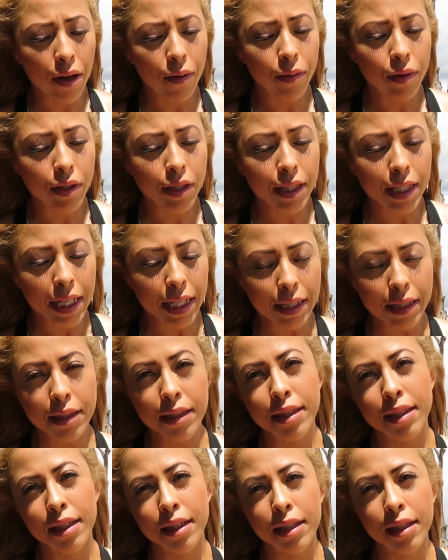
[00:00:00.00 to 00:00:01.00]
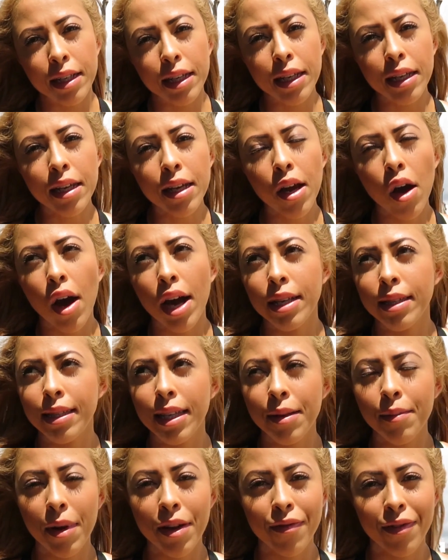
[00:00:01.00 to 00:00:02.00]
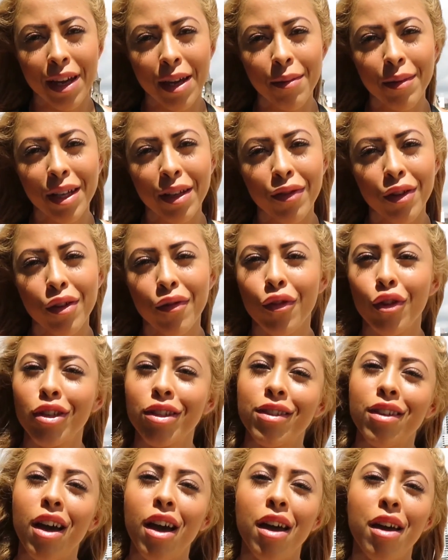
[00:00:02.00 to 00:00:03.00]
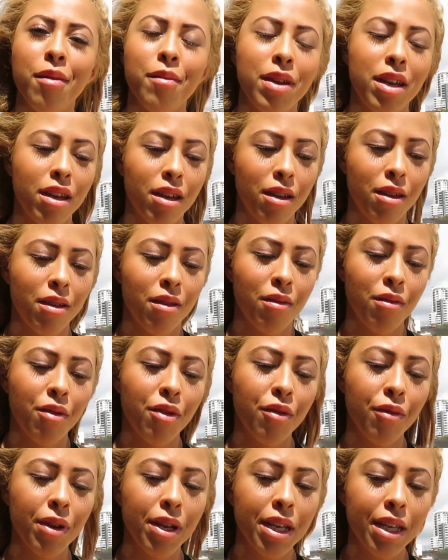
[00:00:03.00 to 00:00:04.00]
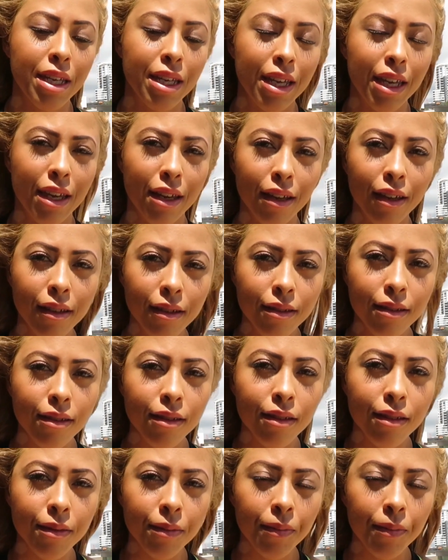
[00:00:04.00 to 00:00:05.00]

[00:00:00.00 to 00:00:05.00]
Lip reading: I was in Sydney, I seen my family for the first time in 3 years.